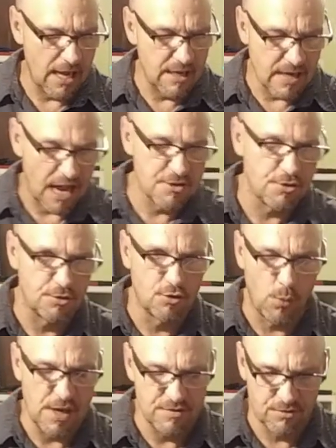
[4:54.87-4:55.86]
and not your
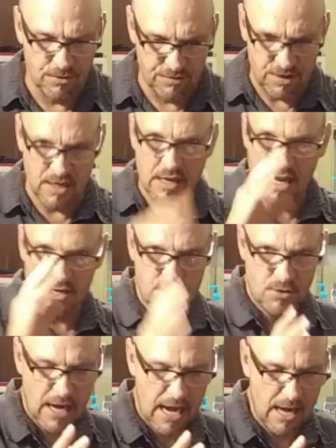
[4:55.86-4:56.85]
tweezers and not
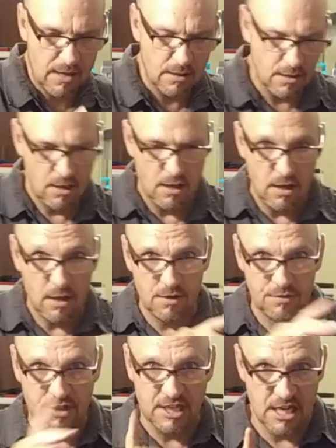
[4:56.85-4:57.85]
your hand
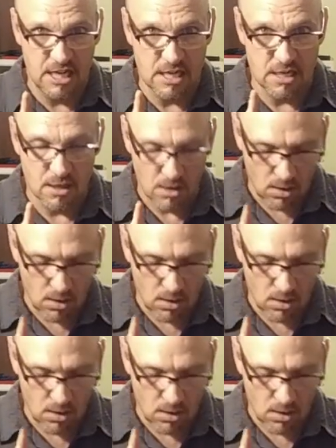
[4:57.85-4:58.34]
is the key.